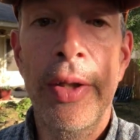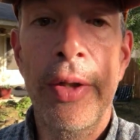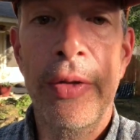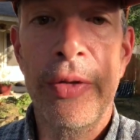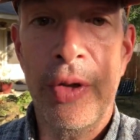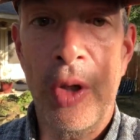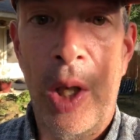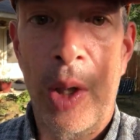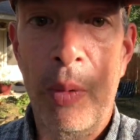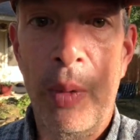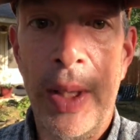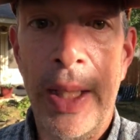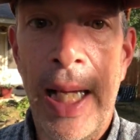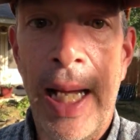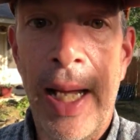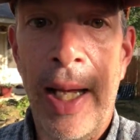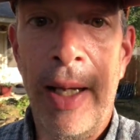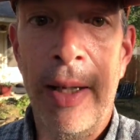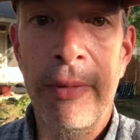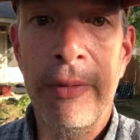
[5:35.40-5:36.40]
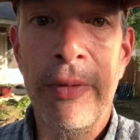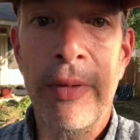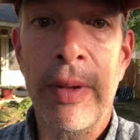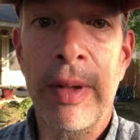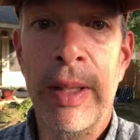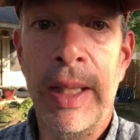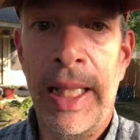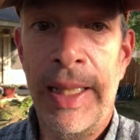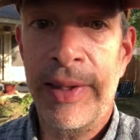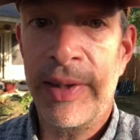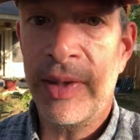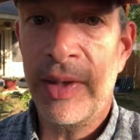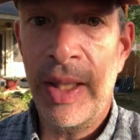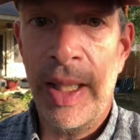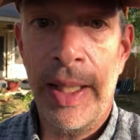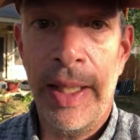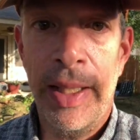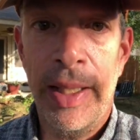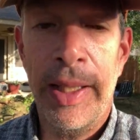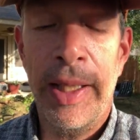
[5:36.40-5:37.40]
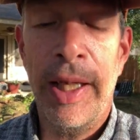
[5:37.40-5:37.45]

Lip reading: So I would have, let's say,